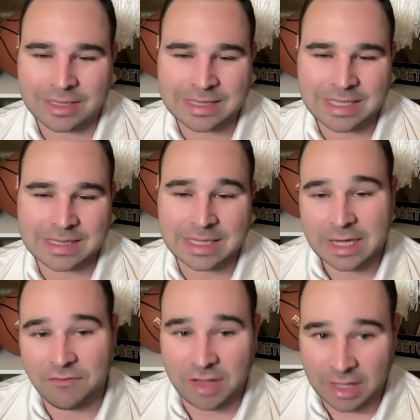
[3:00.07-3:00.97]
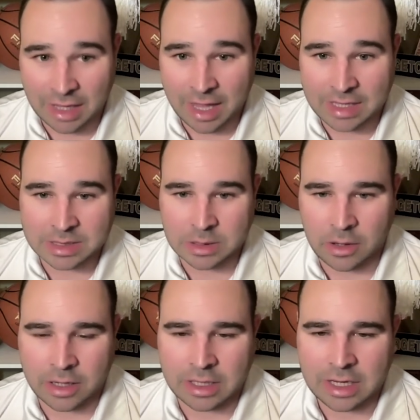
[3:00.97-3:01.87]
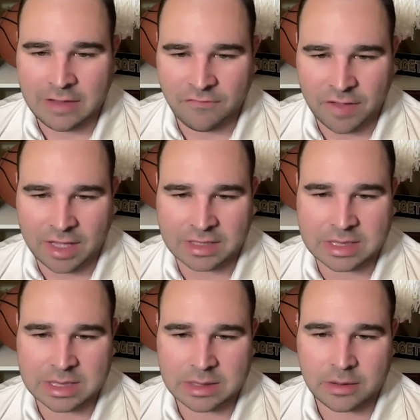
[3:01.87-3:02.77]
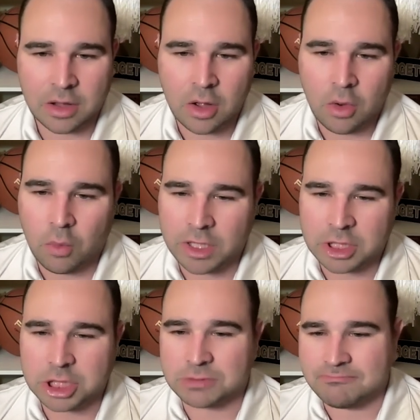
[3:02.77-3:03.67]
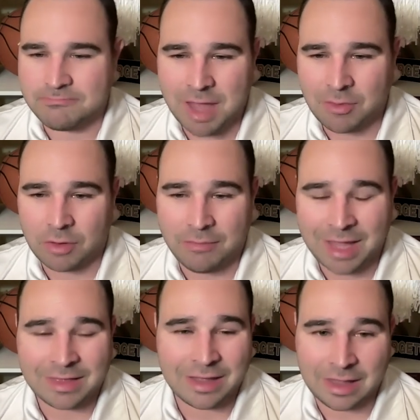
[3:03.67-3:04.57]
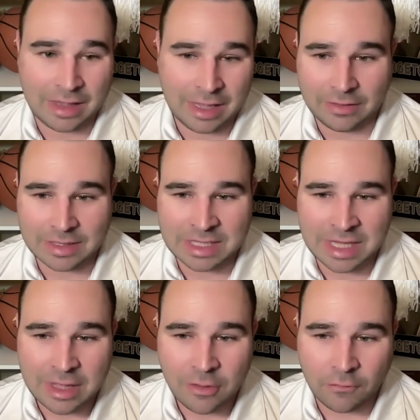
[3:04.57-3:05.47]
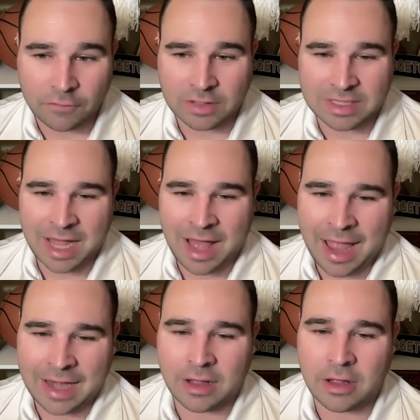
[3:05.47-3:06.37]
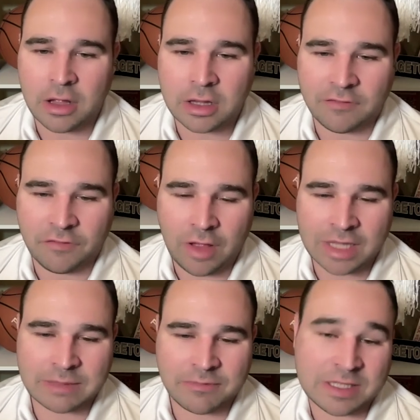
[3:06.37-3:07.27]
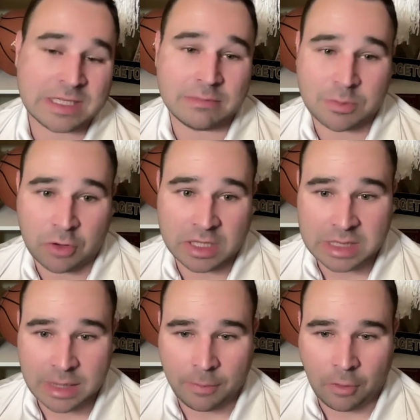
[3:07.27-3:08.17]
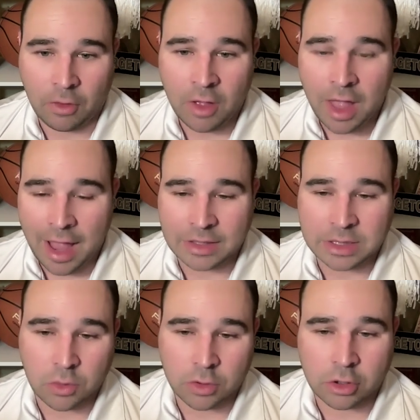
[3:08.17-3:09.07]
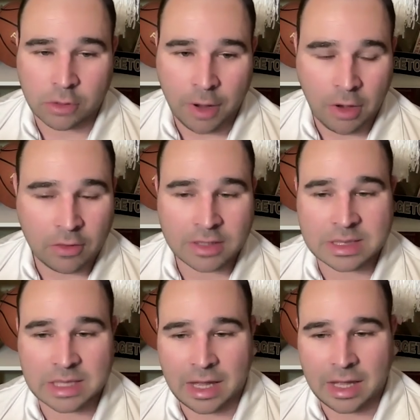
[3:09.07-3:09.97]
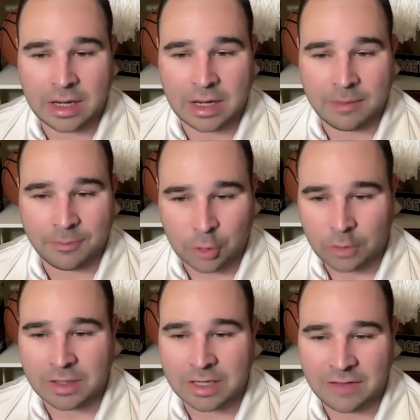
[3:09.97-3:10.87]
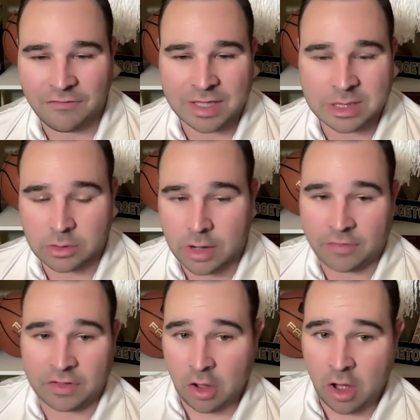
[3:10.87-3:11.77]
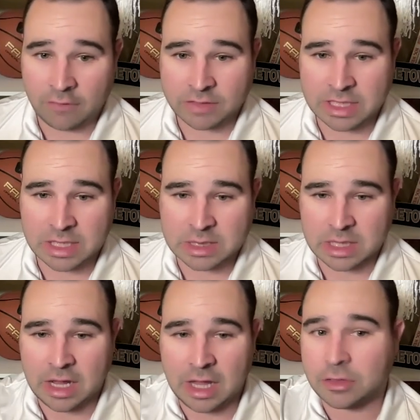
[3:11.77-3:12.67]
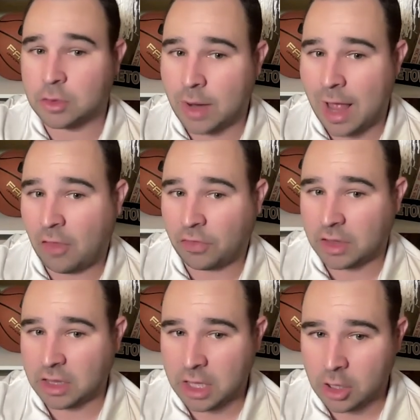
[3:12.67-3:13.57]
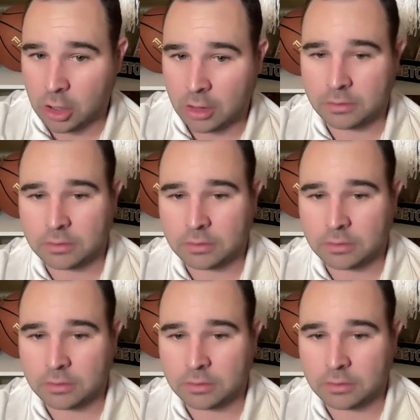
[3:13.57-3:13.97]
to see significant gains on defense, which may remain the Achilles heel for the Tide. The philosophy seems pretty simple: outscore your opponents and improve the defense throughout the offseason and throughout the year.